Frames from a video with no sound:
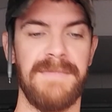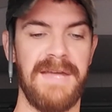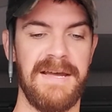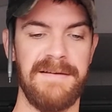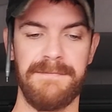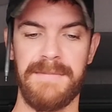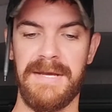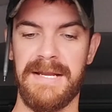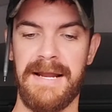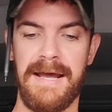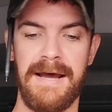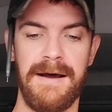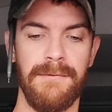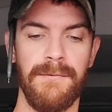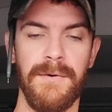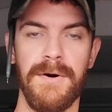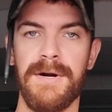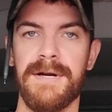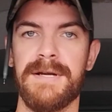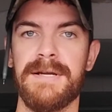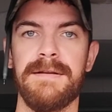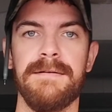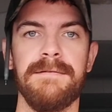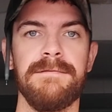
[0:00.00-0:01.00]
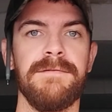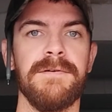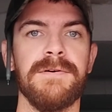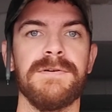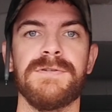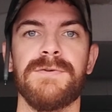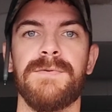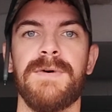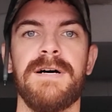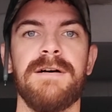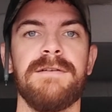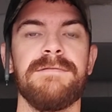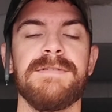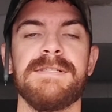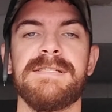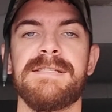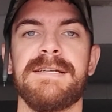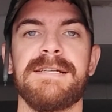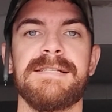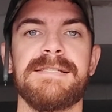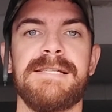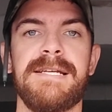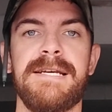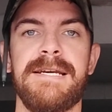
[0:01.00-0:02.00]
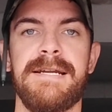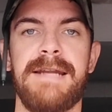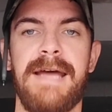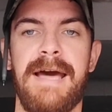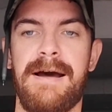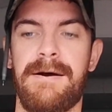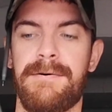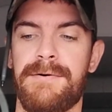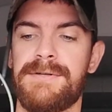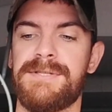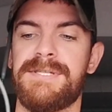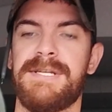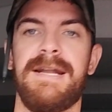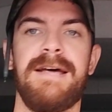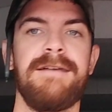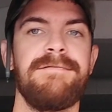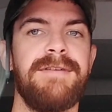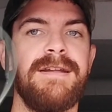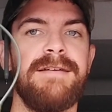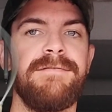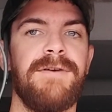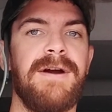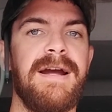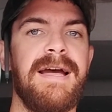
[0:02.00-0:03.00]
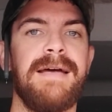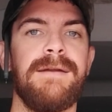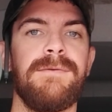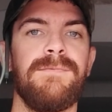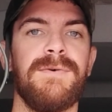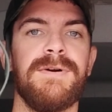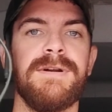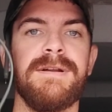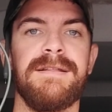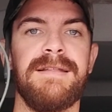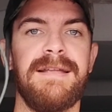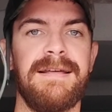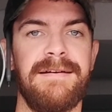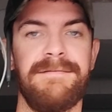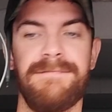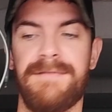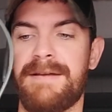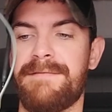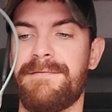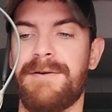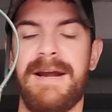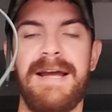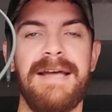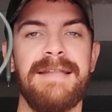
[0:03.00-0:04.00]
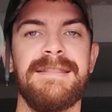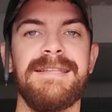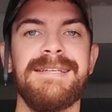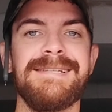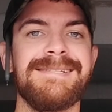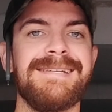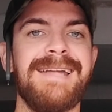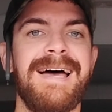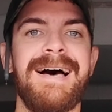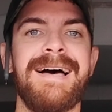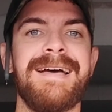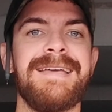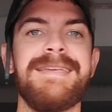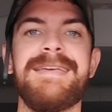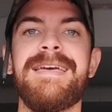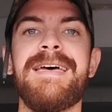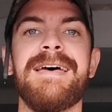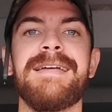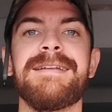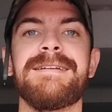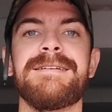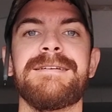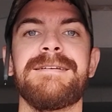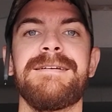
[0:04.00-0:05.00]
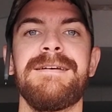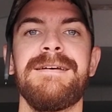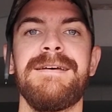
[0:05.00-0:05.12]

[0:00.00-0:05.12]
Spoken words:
I've been out working for 12 to 16 hours, and I've never had these die yet.